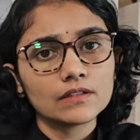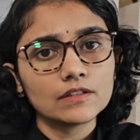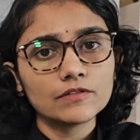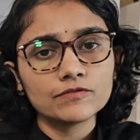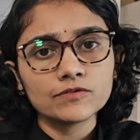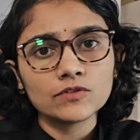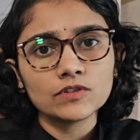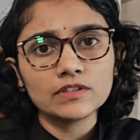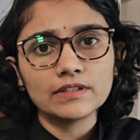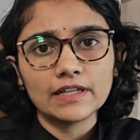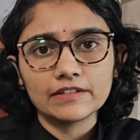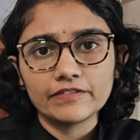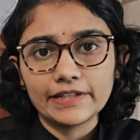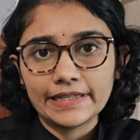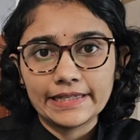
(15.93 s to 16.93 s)
The food
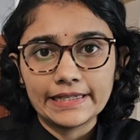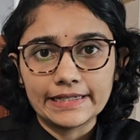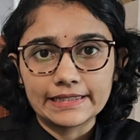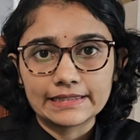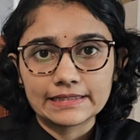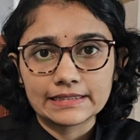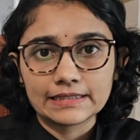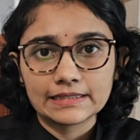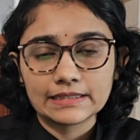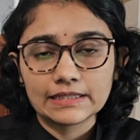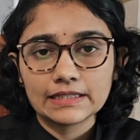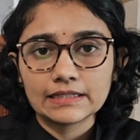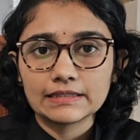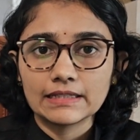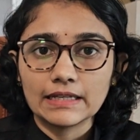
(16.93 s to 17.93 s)
that we eat
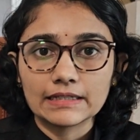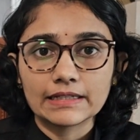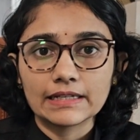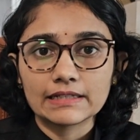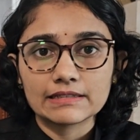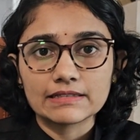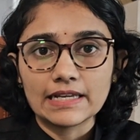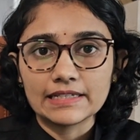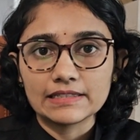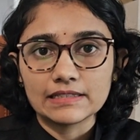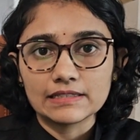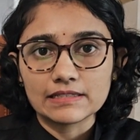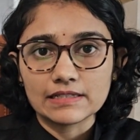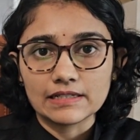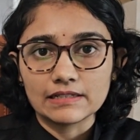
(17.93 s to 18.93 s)
that gets
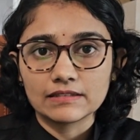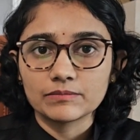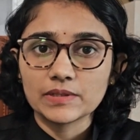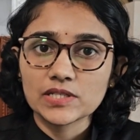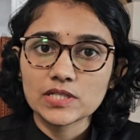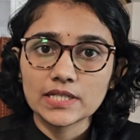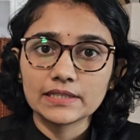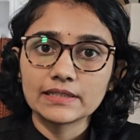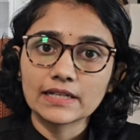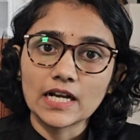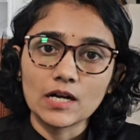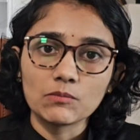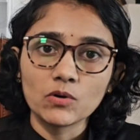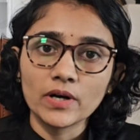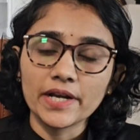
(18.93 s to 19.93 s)
digested, especially the
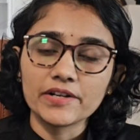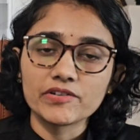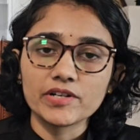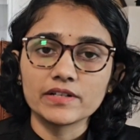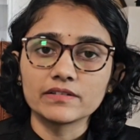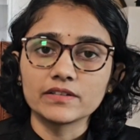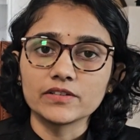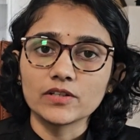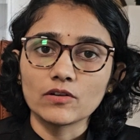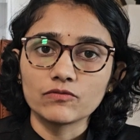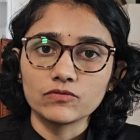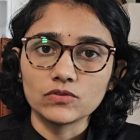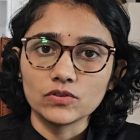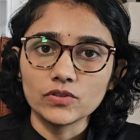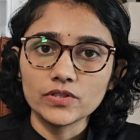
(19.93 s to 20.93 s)
carbohydrates in your
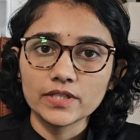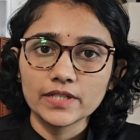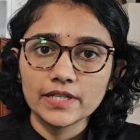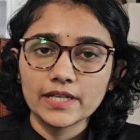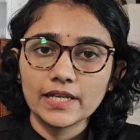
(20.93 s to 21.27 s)
food,